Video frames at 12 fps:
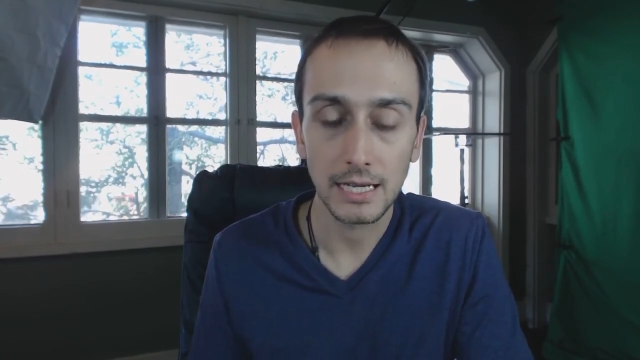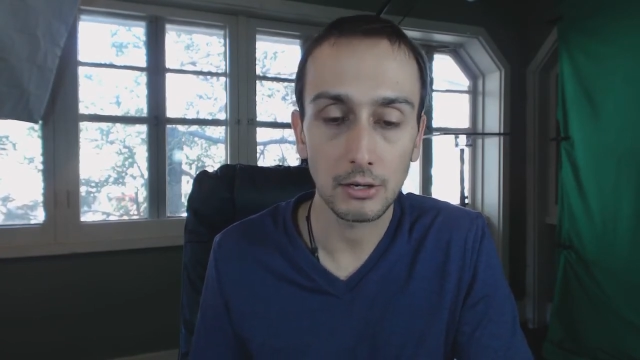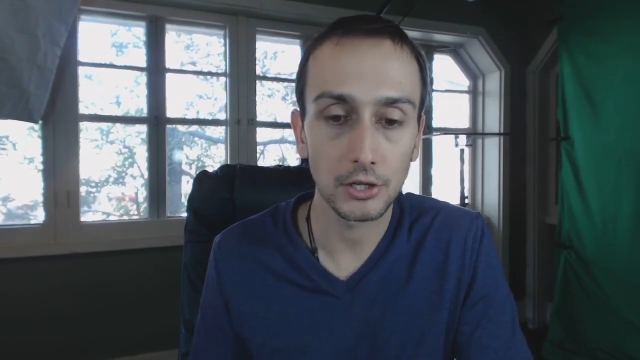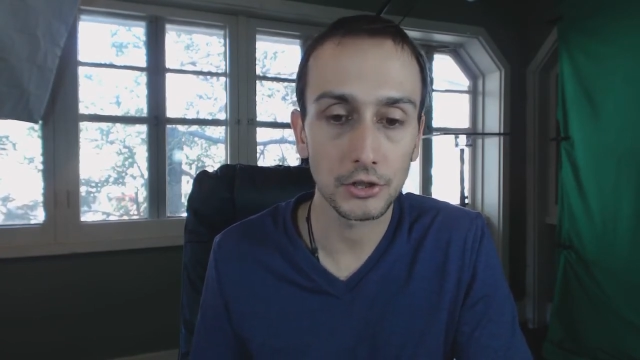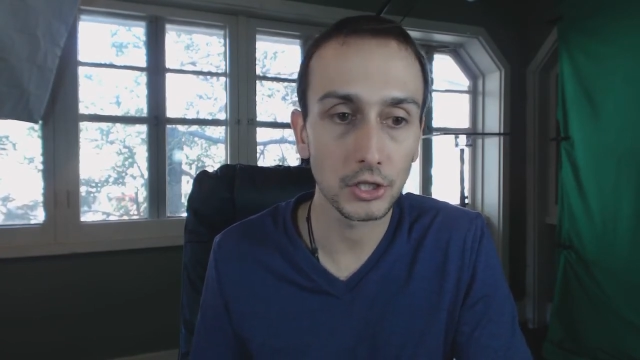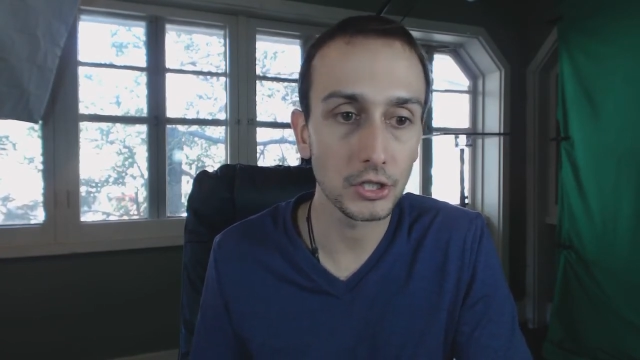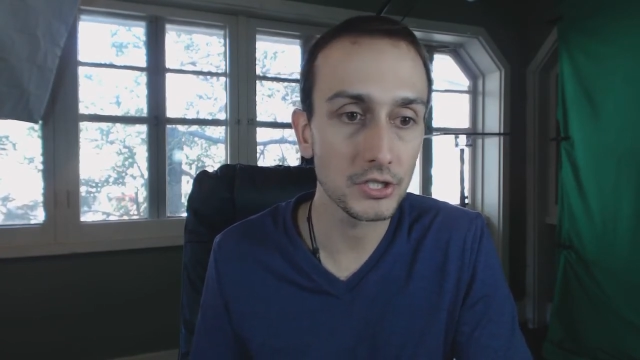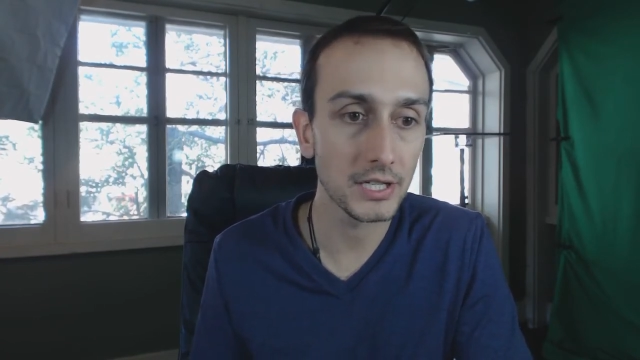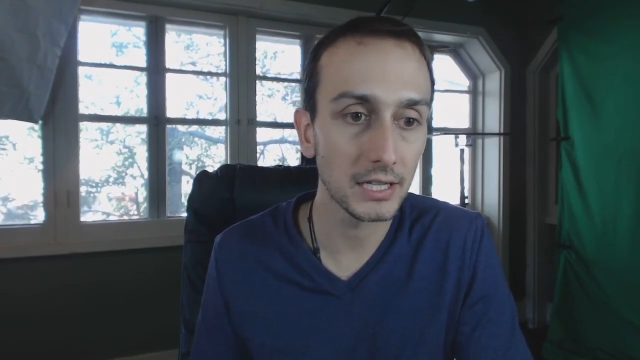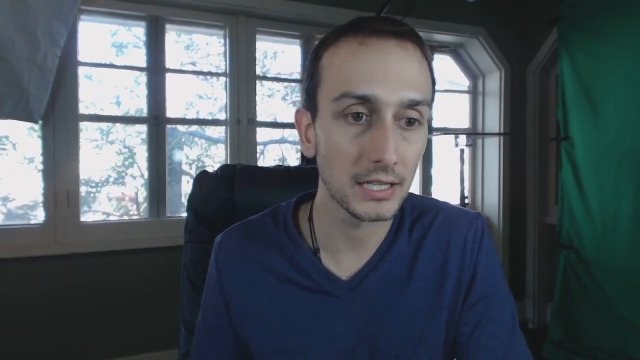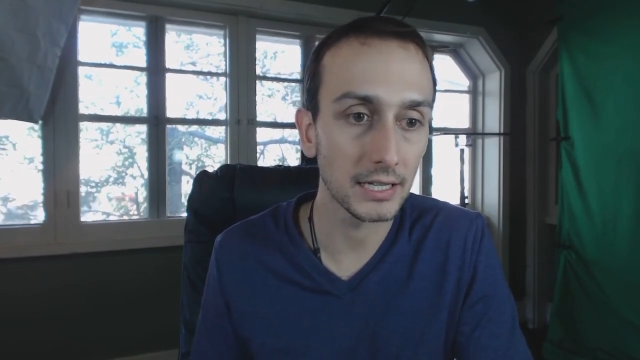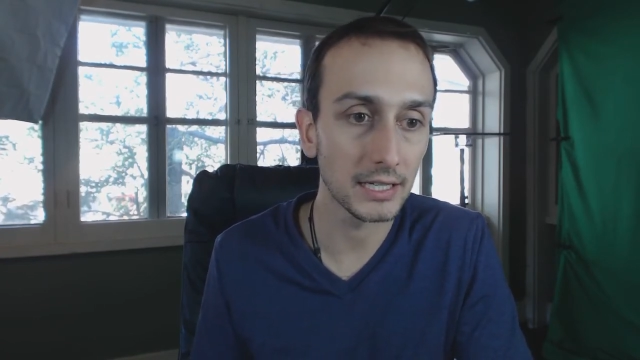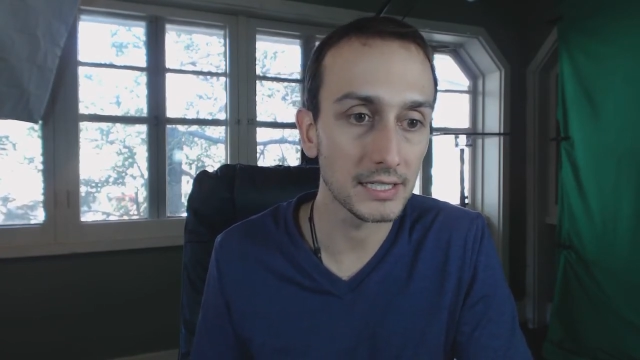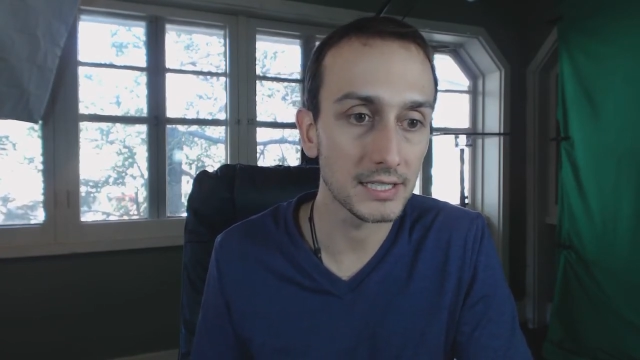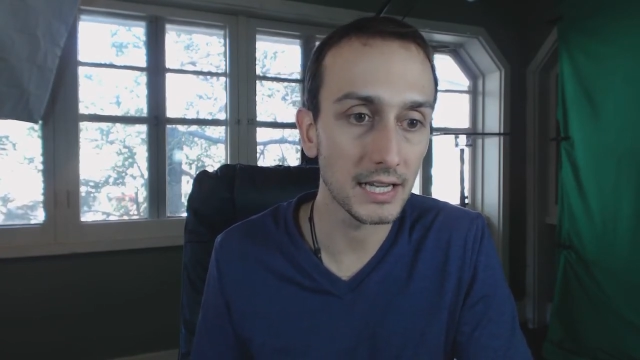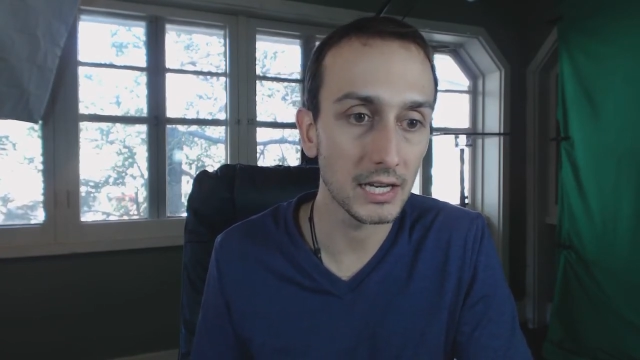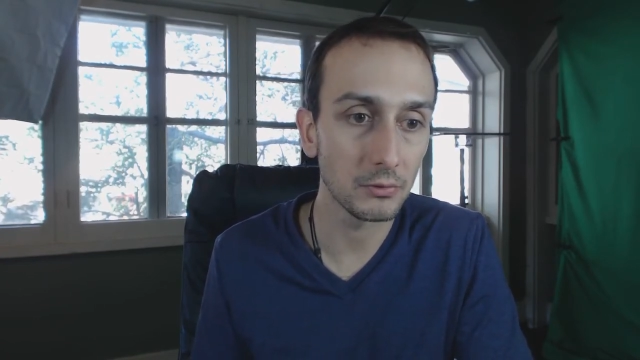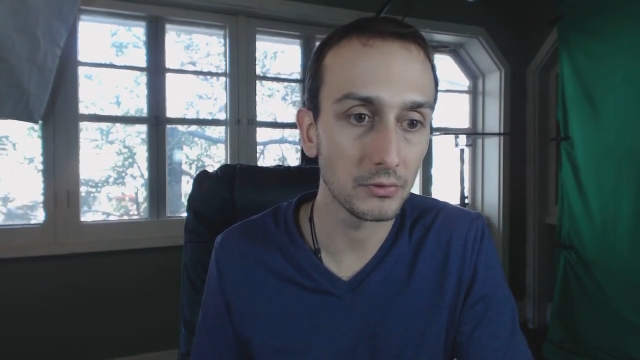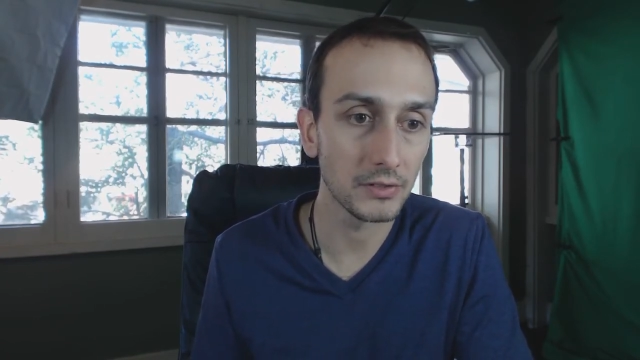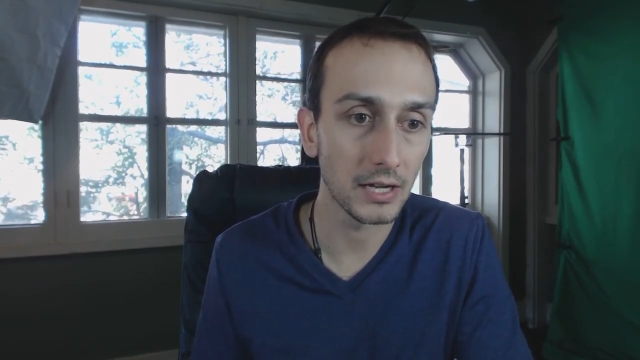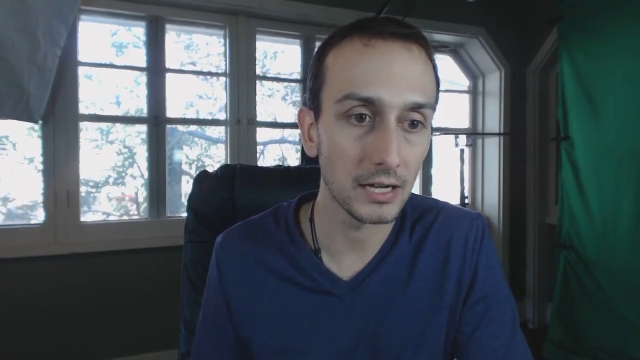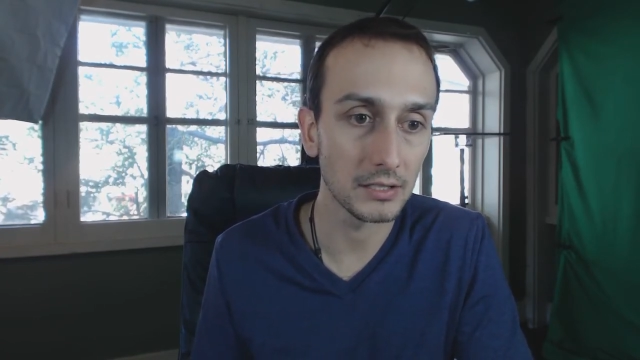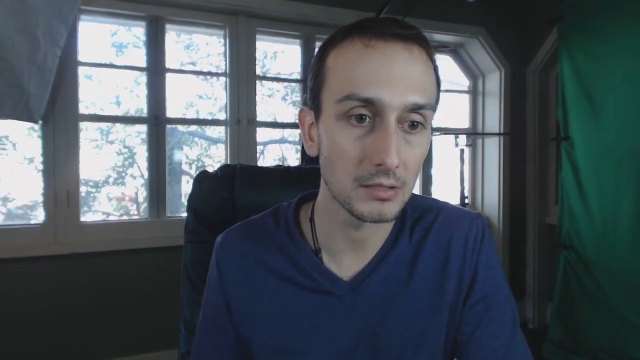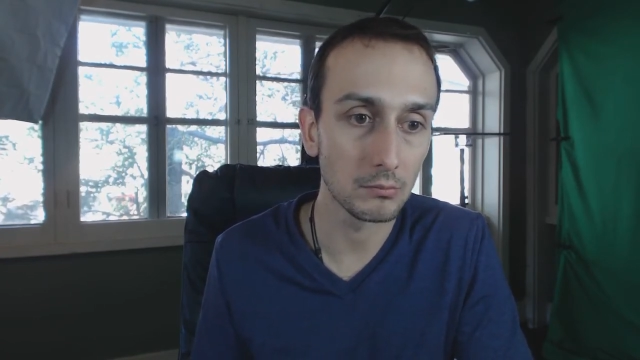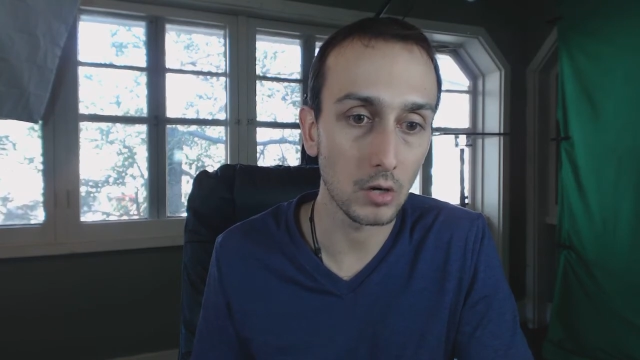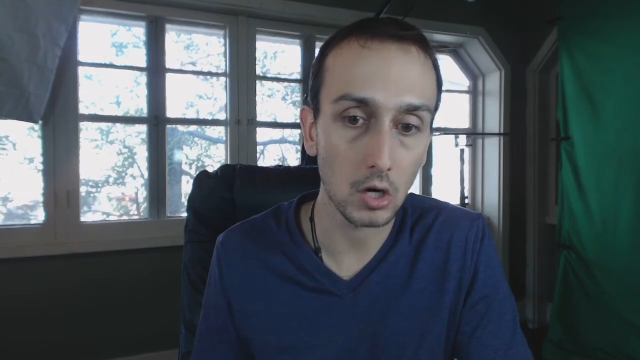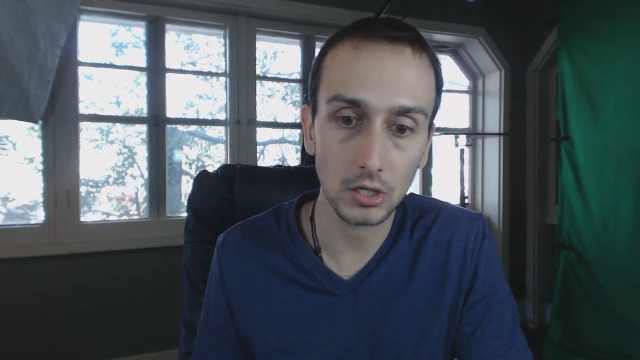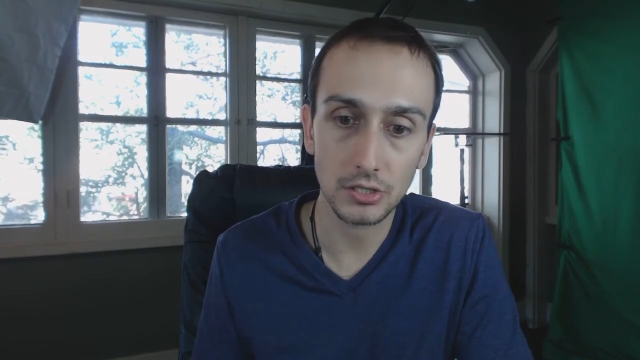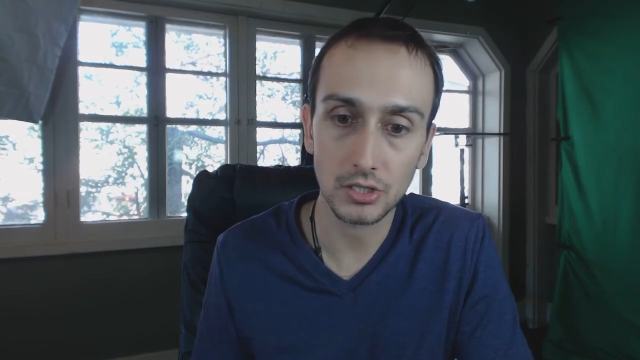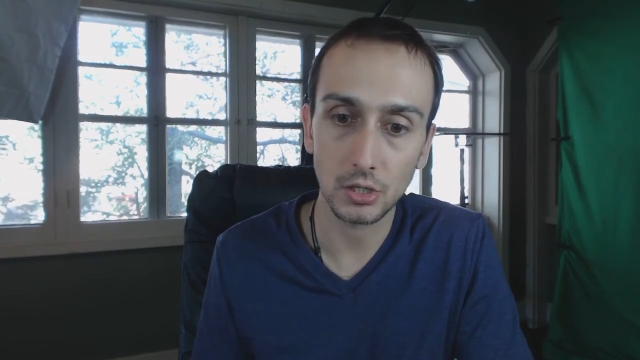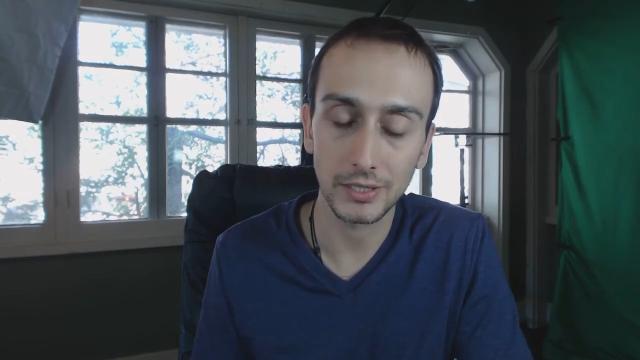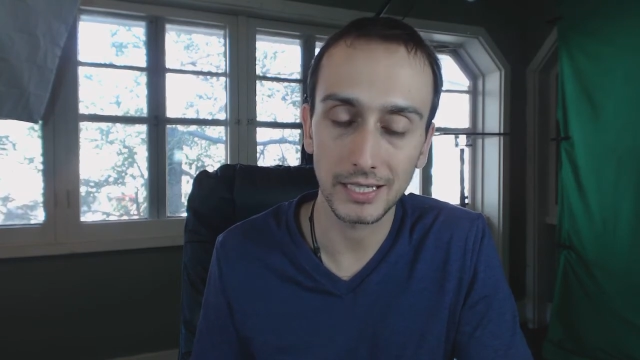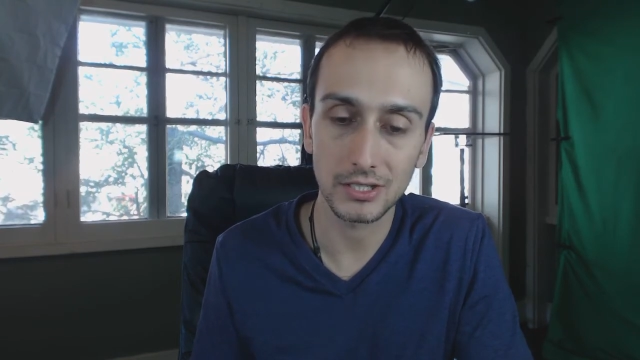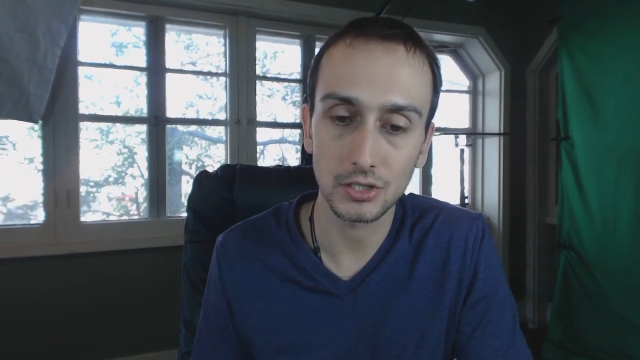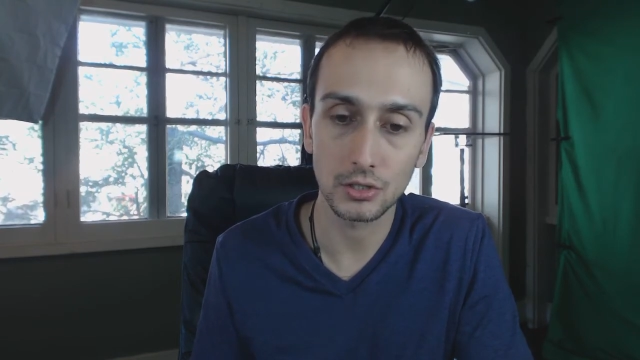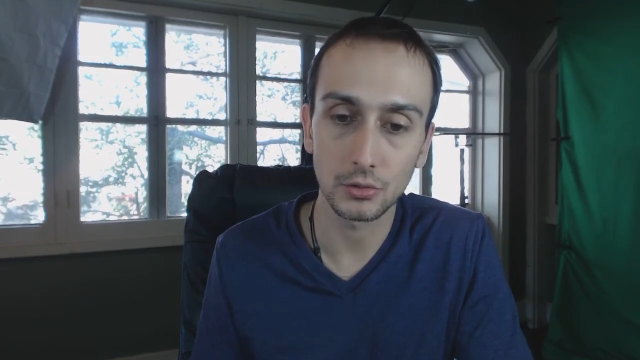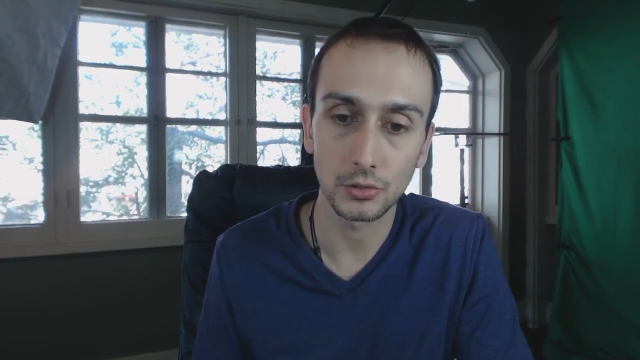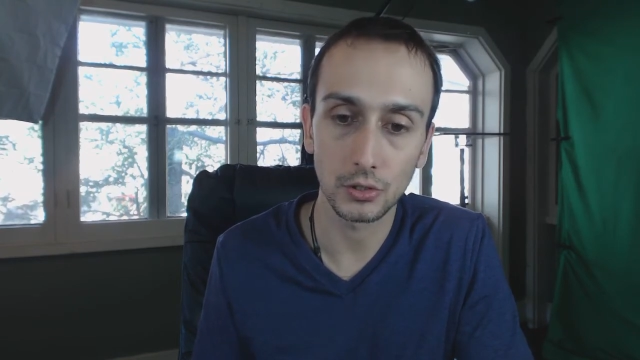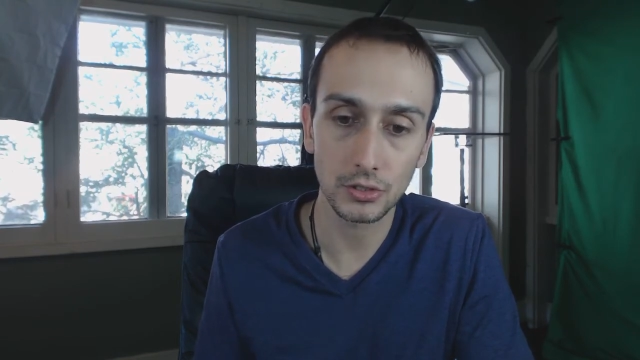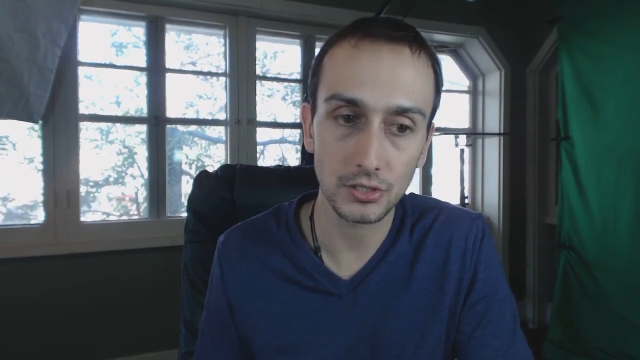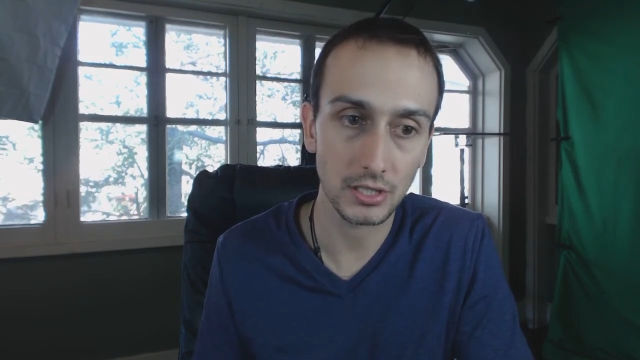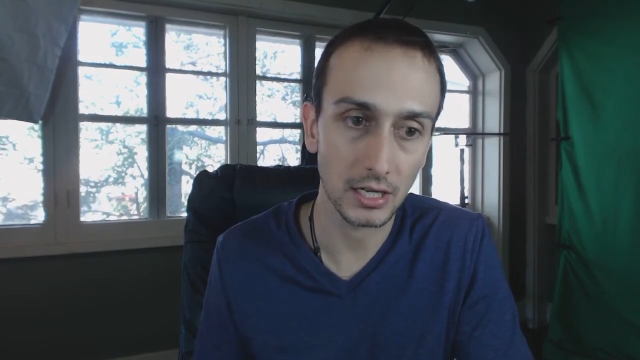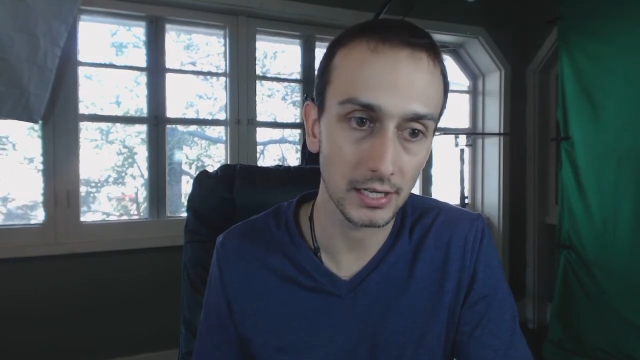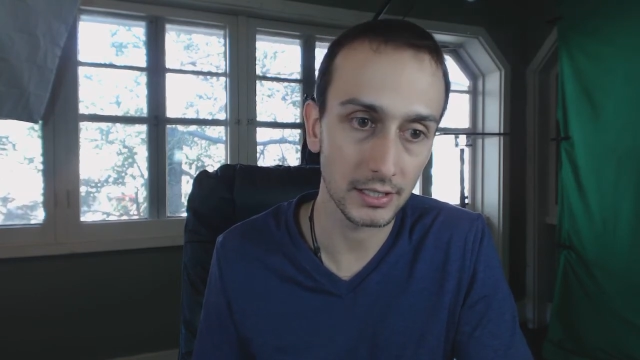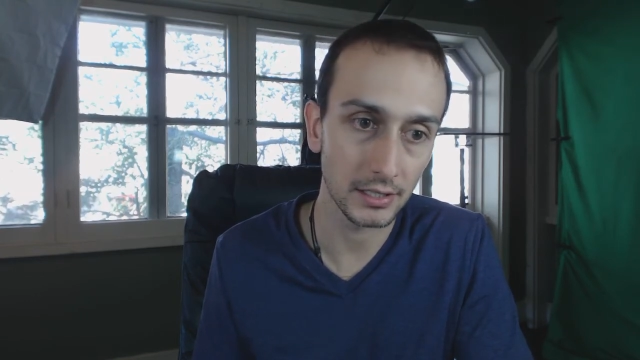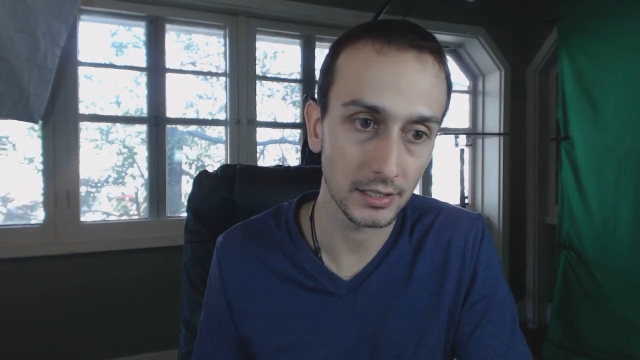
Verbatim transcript: Now, on Thursday, like I said, we've got Mars going into your sign